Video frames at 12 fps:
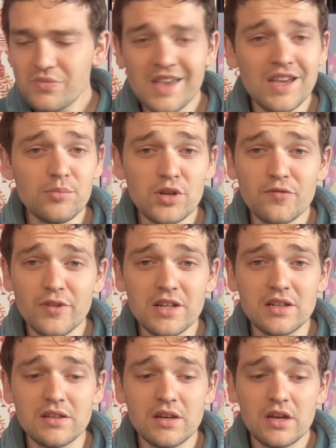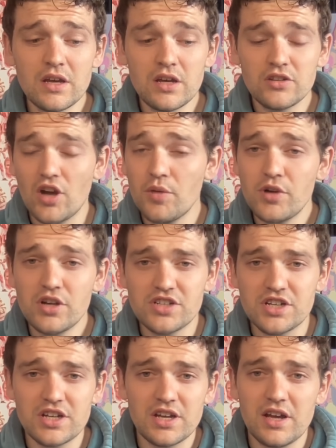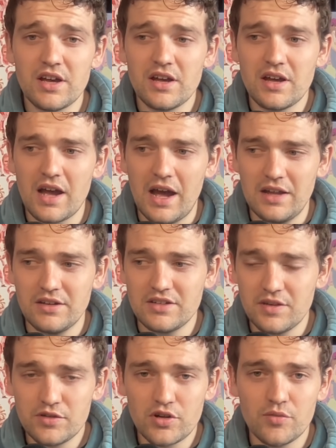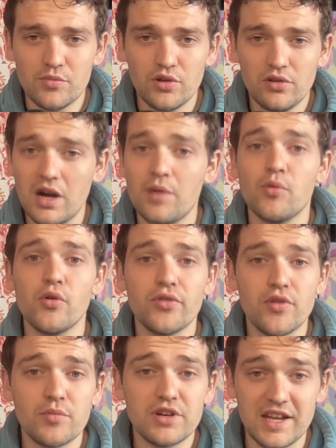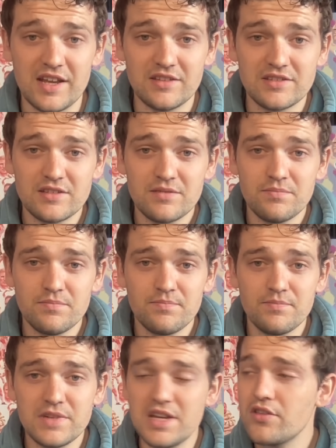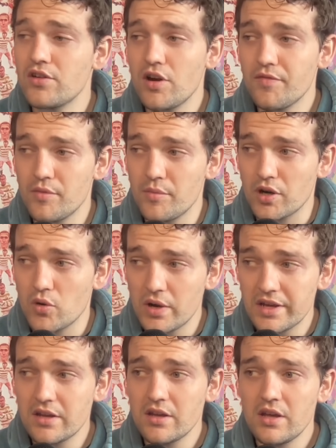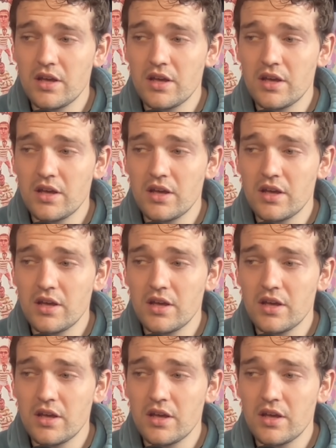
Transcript: In midfield, Tom Rogic and David Turnbull are both number 10s. Neither of them are quick.